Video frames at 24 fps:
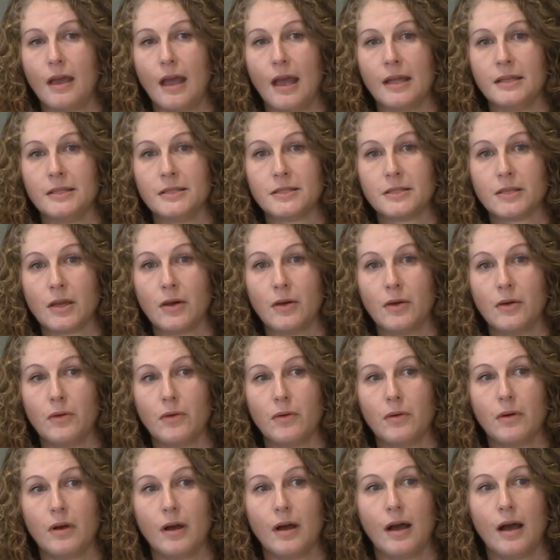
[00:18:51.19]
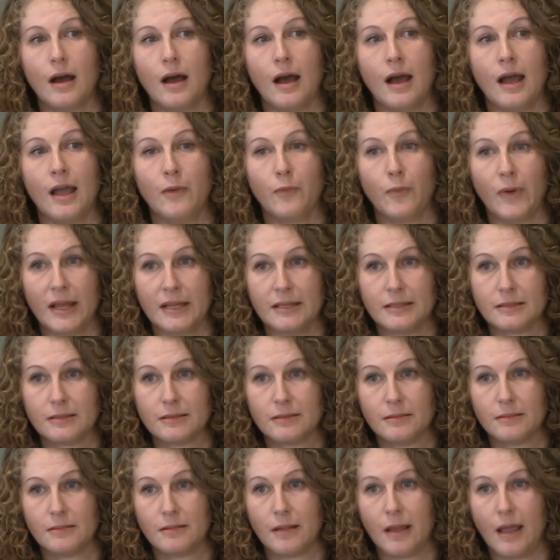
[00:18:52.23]
And so I went.
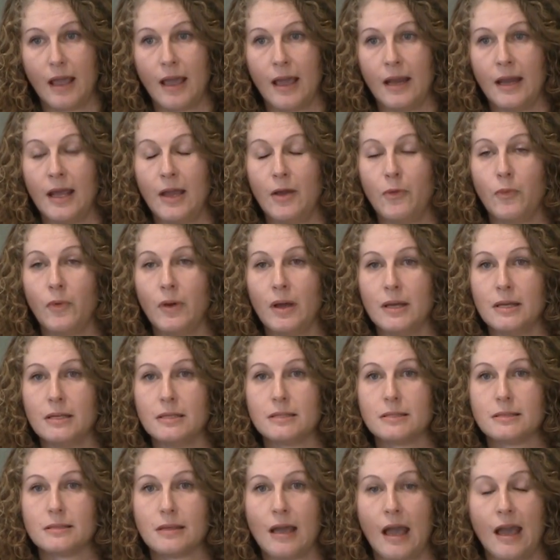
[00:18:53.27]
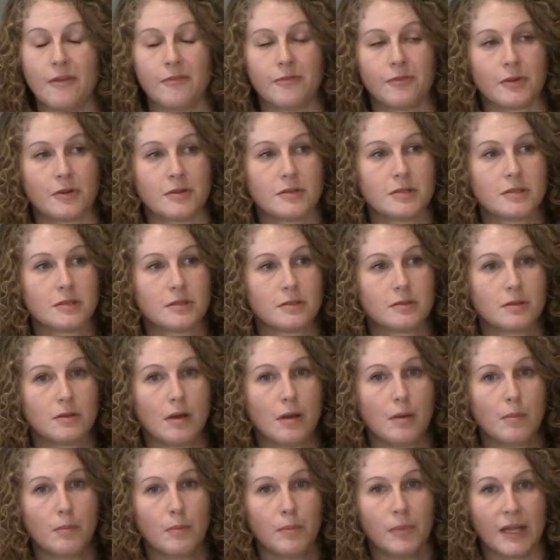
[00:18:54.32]
And it was at first
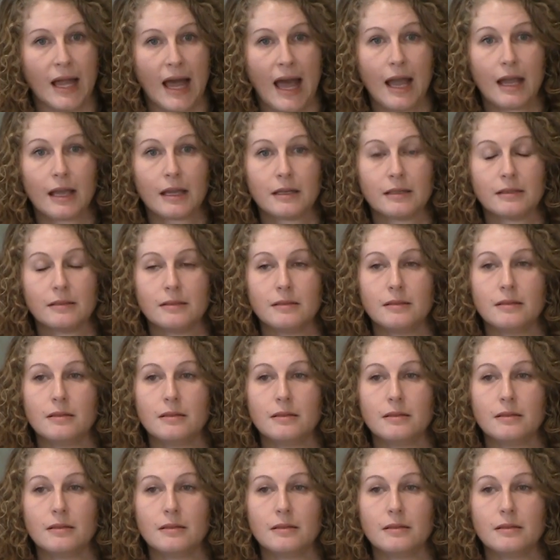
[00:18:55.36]
black,